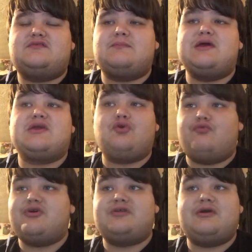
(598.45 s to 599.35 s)
to make you
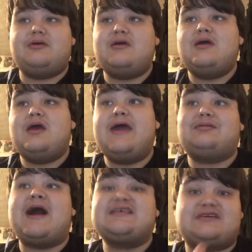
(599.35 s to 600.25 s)
really.
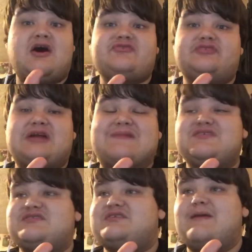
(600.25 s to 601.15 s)
And Last House on the Left
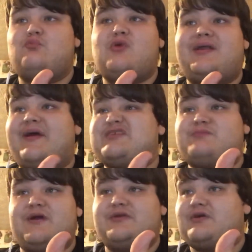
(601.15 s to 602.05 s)
is the same way. I
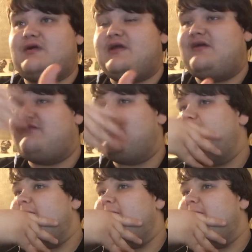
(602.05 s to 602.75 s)
Spit in Your Grave.